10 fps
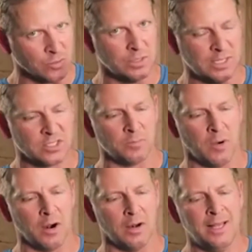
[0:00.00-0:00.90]
is really
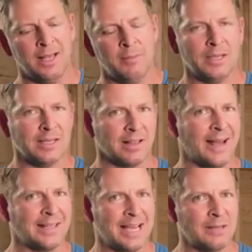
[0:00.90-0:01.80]
smart because a
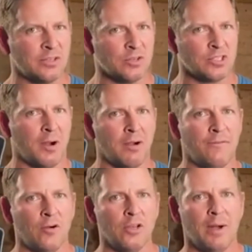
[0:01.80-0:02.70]
lot of times on your
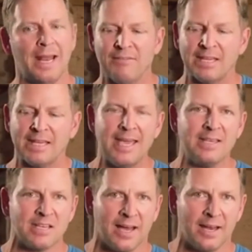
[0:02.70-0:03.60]
smartphone, you might have a
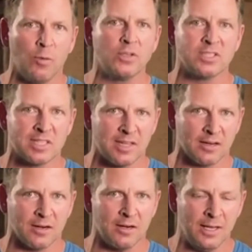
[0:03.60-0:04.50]
case on it, which is
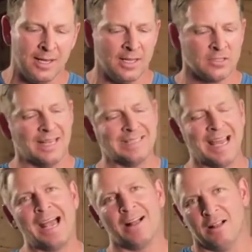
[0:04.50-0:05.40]
thicker. So that
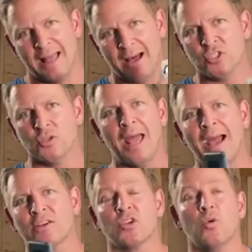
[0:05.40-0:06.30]
dial allows you to
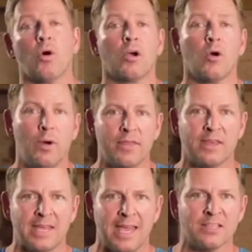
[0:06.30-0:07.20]
actually work with
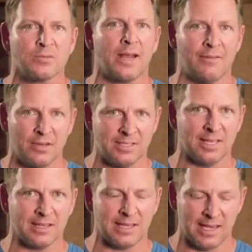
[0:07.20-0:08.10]
the case without having to
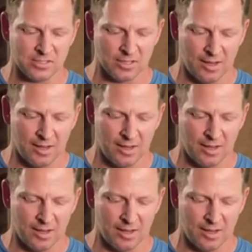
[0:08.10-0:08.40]
take the case